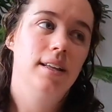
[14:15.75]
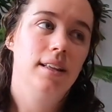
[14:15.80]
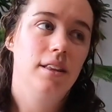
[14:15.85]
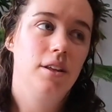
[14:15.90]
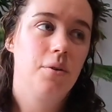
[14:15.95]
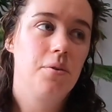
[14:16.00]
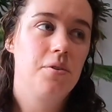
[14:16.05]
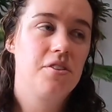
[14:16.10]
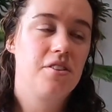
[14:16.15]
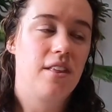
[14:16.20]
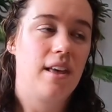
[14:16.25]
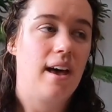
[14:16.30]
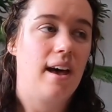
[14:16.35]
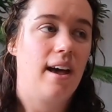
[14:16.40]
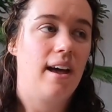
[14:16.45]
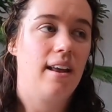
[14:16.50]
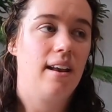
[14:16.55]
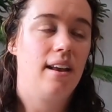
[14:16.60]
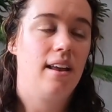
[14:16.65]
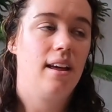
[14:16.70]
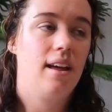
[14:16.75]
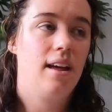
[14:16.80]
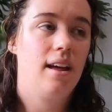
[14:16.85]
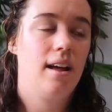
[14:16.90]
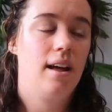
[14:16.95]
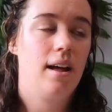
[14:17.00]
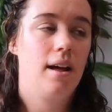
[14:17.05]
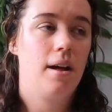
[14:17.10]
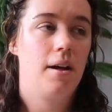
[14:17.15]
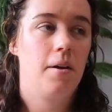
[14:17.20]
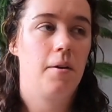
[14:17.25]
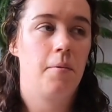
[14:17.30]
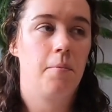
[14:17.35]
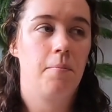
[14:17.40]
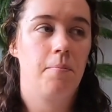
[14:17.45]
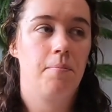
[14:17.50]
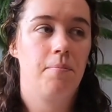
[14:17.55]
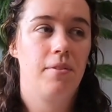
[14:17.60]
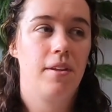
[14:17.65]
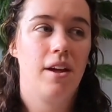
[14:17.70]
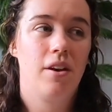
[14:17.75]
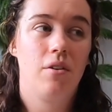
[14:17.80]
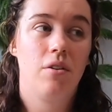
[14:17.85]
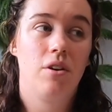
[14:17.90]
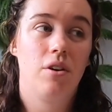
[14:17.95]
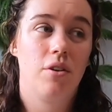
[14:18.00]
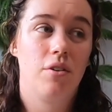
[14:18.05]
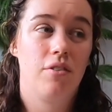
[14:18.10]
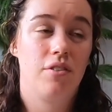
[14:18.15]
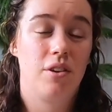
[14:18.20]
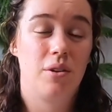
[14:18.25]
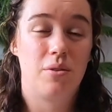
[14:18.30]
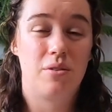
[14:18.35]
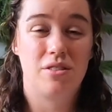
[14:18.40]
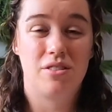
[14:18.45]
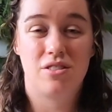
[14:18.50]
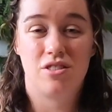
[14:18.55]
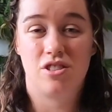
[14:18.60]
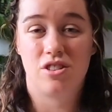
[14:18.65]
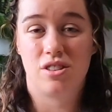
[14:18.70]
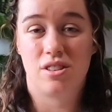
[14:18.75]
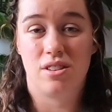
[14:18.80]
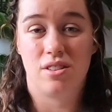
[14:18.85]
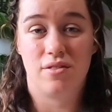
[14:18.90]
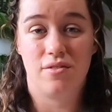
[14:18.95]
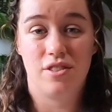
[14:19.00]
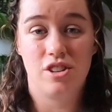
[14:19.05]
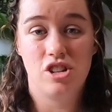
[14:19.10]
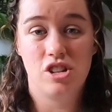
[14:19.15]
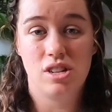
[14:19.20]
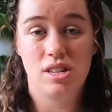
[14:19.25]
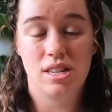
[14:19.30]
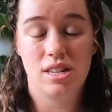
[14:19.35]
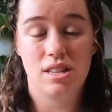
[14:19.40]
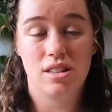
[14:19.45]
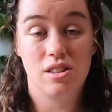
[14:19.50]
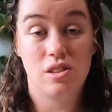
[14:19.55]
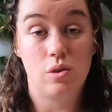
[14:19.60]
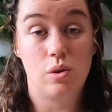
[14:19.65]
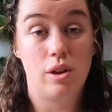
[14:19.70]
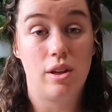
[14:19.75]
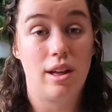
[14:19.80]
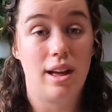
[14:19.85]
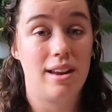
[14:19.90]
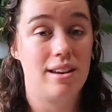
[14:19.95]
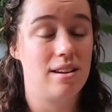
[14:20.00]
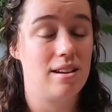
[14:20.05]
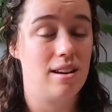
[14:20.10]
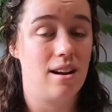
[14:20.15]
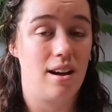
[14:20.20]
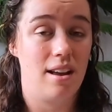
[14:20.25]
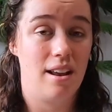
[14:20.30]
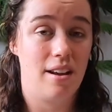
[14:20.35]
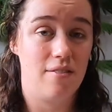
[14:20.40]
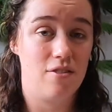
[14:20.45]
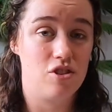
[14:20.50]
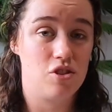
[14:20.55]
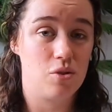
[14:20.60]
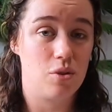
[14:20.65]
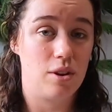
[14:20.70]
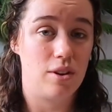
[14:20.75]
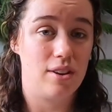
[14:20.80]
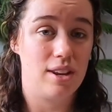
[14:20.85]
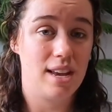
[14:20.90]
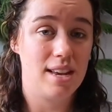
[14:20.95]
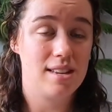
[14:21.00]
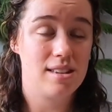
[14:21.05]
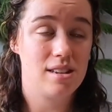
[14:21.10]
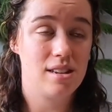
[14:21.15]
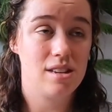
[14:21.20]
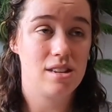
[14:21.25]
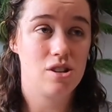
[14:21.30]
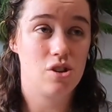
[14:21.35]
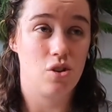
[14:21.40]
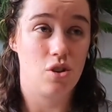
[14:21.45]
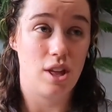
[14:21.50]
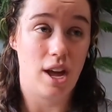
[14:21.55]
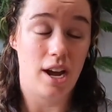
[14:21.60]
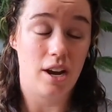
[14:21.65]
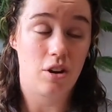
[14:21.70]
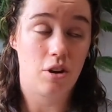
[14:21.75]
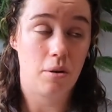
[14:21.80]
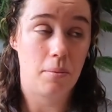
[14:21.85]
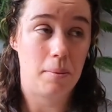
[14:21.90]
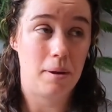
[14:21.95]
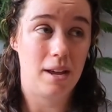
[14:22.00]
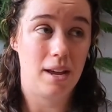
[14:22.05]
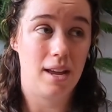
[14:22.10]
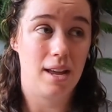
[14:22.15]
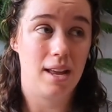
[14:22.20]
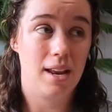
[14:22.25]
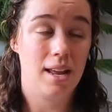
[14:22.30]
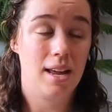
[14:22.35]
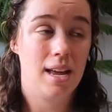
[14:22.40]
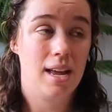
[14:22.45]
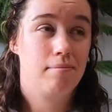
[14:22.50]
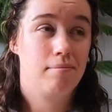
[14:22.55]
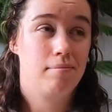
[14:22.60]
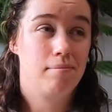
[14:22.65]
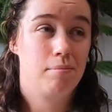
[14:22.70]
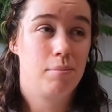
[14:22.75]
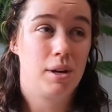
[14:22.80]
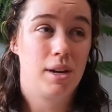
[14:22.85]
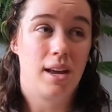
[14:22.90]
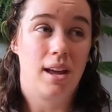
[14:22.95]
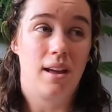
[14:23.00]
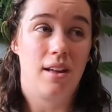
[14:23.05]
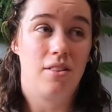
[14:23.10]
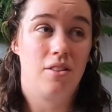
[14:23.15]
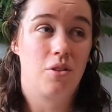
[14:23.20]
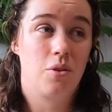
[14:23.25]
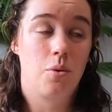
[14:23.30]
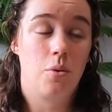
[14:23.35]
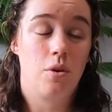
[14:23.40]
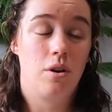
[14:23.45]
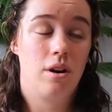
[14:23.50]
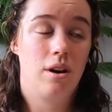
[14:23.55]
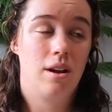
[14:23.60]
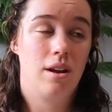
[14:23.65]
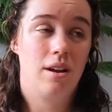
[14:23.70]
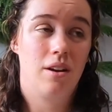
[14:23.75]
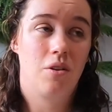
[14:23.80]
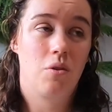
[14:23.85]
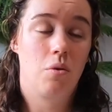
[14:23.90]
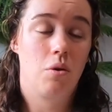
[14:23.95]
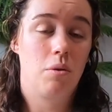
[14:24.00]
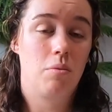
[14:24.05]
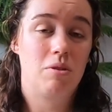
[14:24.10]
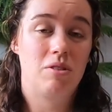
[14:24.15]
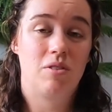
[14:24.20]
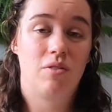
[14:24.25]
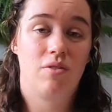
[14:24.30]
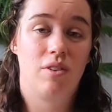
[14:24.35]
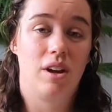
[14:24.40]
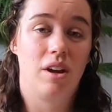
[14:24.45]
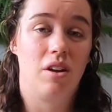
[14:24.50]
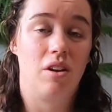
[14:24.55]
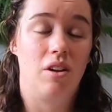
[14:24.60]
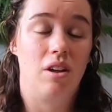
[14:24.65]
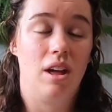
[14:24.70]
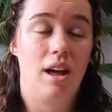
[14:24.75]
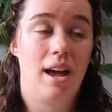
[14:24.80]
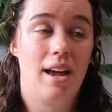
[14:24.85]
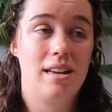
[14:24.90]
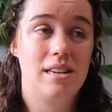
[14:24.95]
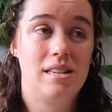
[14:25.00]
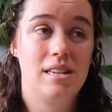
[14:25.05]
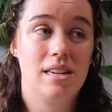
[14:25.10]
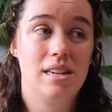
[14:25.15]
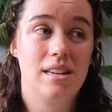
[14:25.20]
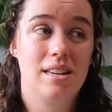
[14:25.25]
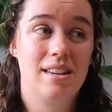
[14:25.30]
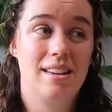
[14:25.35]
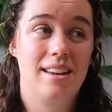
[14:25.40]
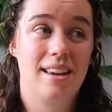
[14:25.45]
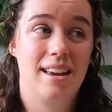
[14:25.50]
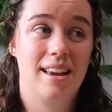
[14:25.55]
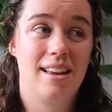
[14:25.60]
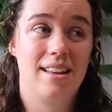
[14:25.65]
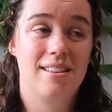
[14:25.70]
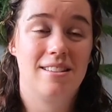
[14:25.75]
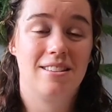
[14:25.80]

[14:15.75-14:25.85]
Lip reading: there's that. I don't know if there was just deficiency in the soil. I did not have the soil tested, so that could be it. But yeah, the corn was a fail. I did get